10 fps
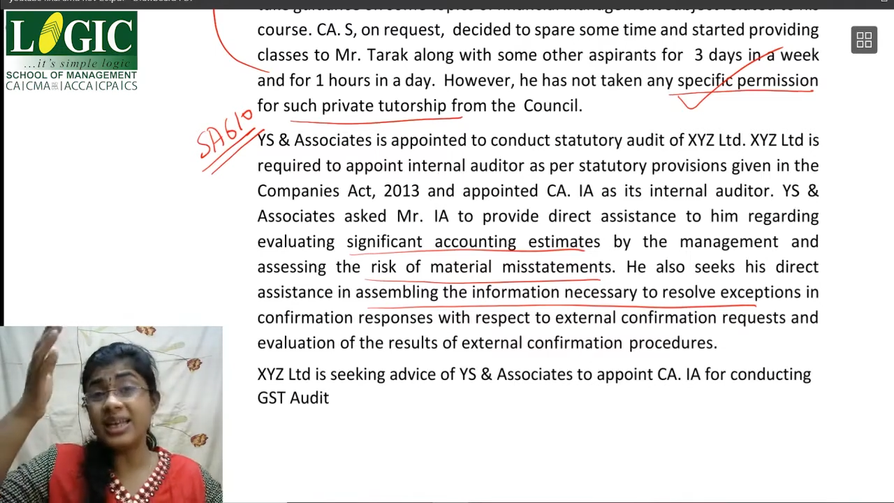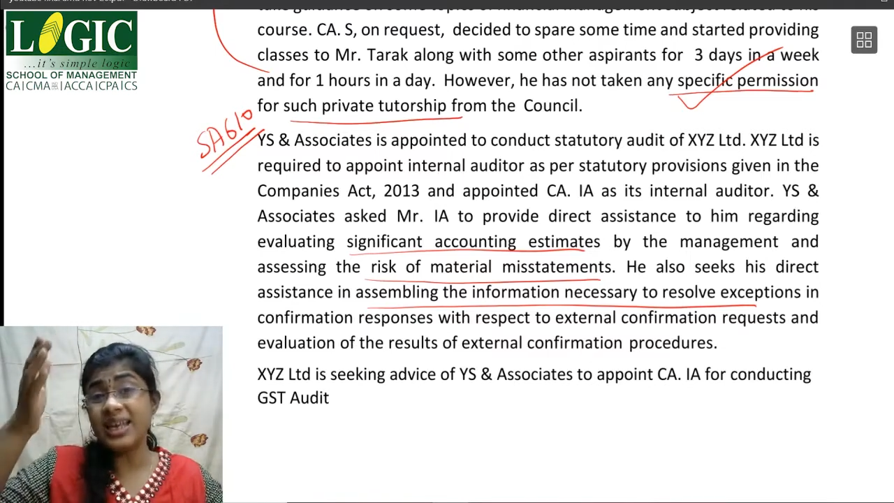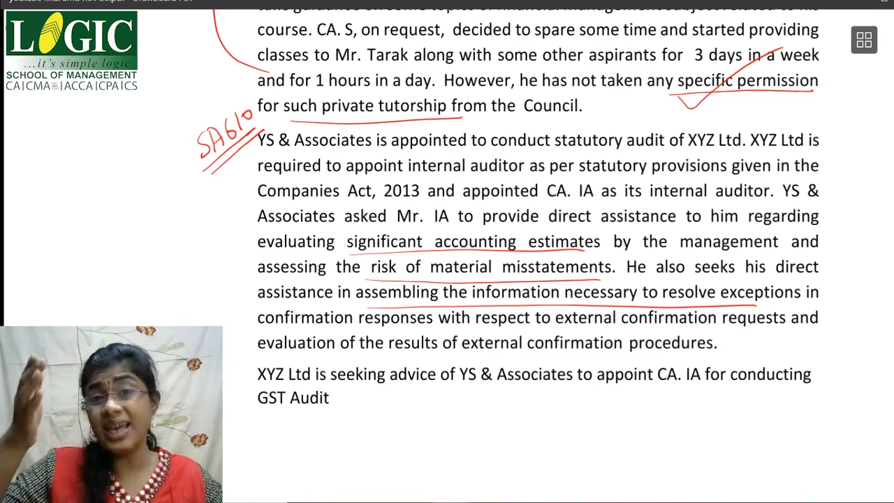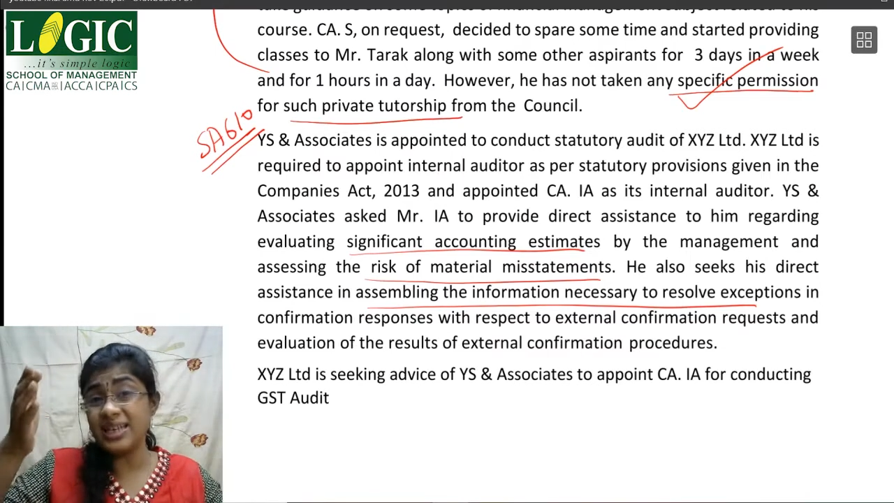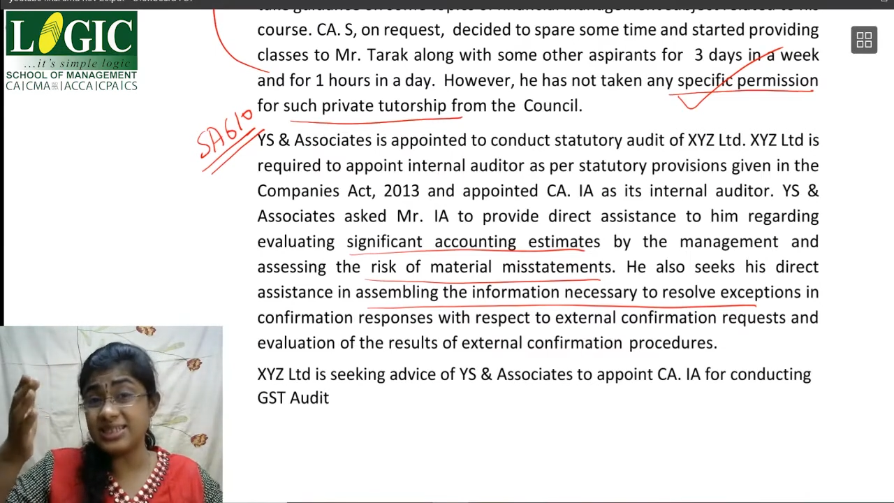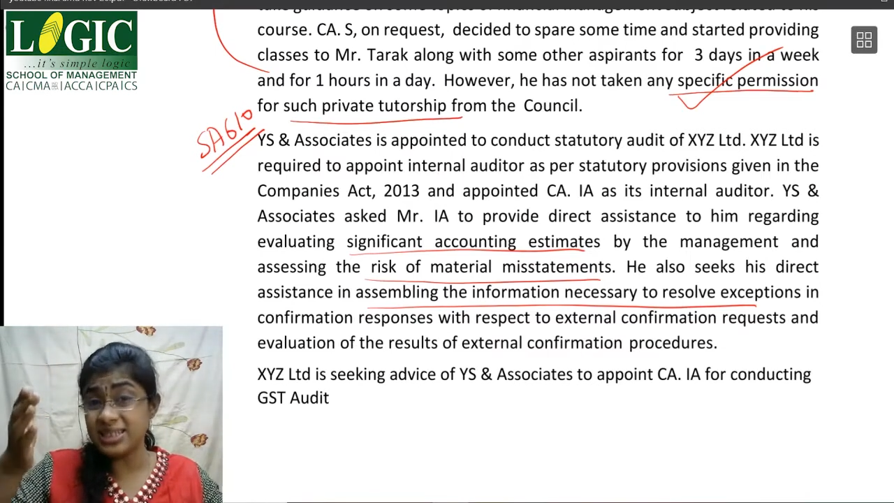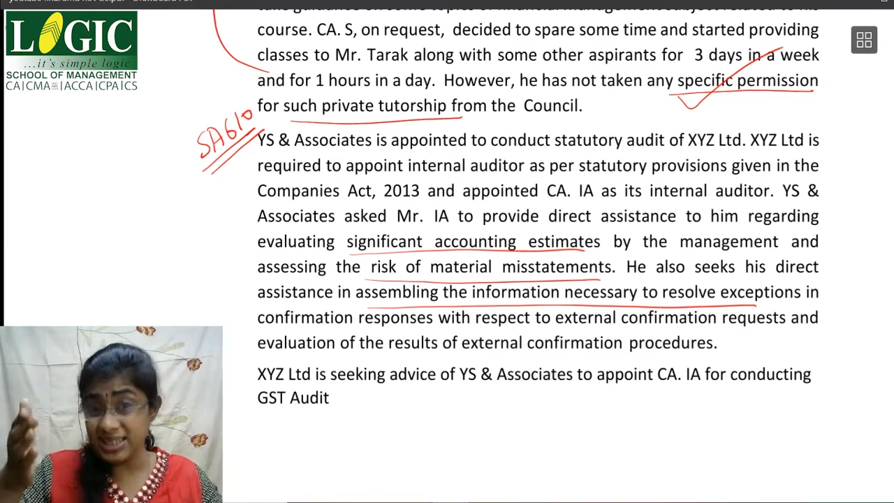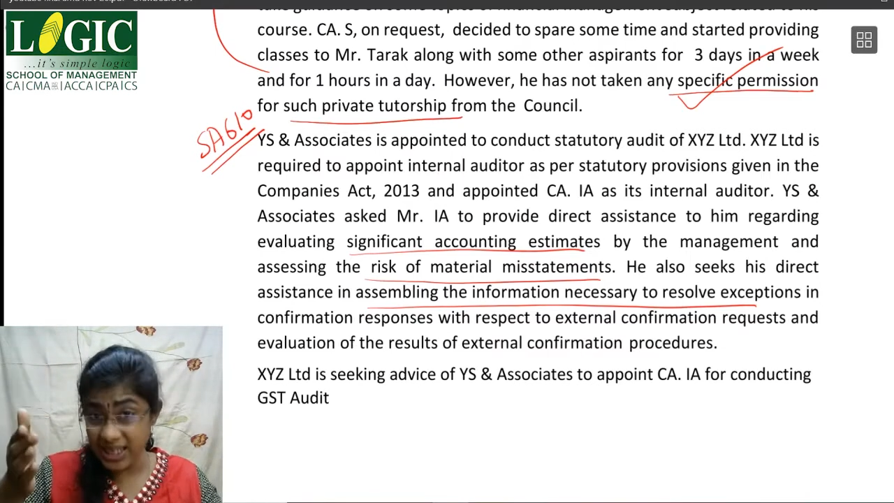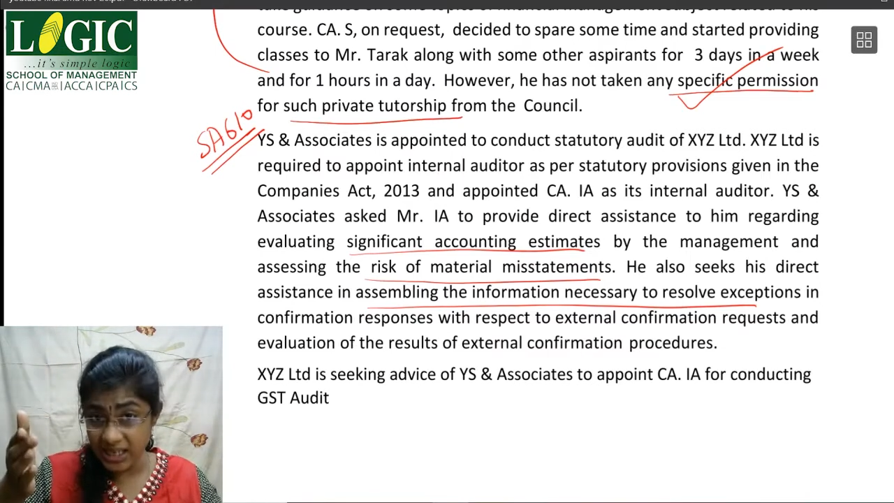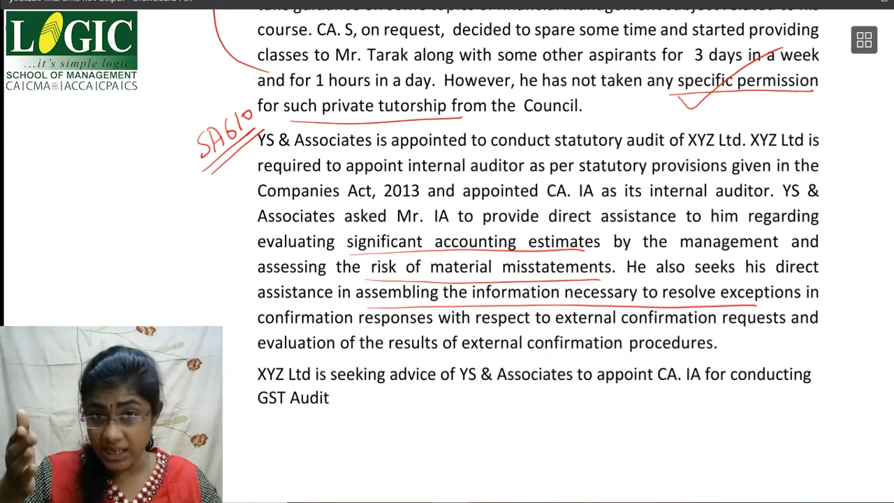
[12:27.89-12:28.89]
can
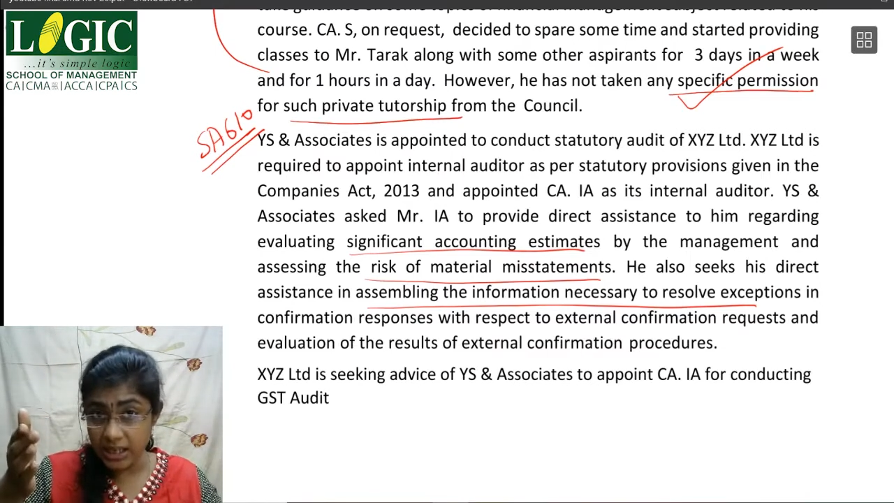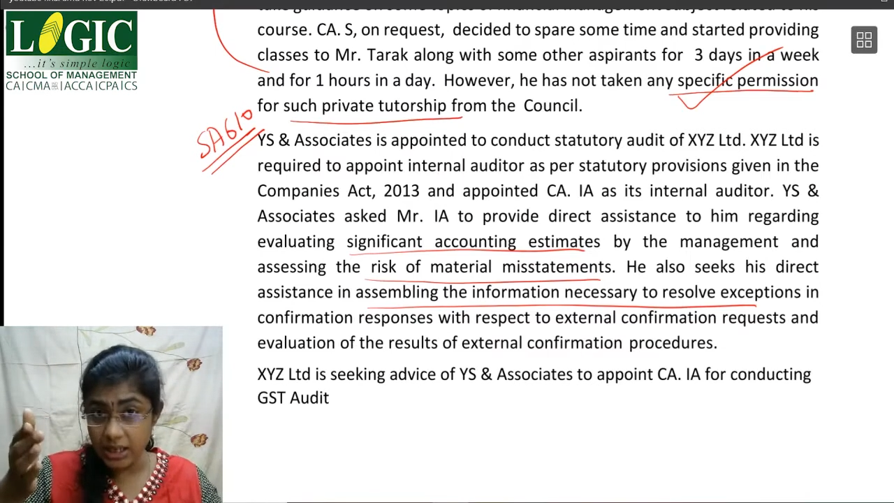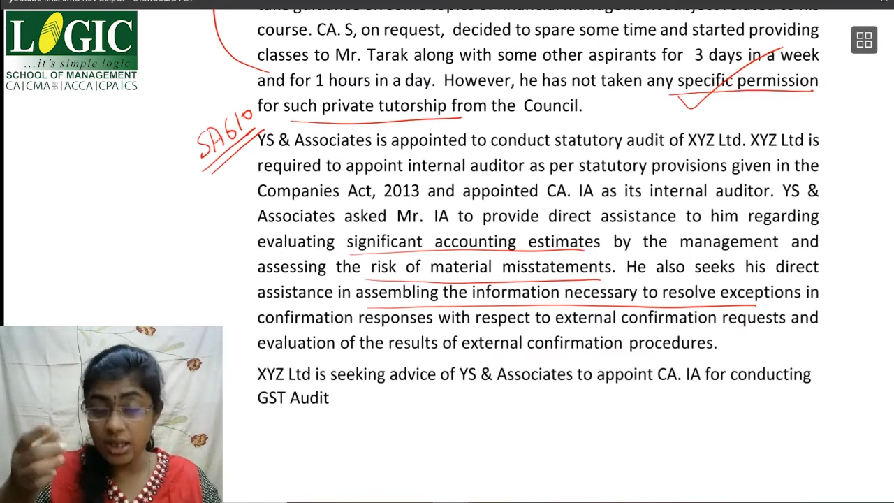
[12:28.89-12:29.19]
seek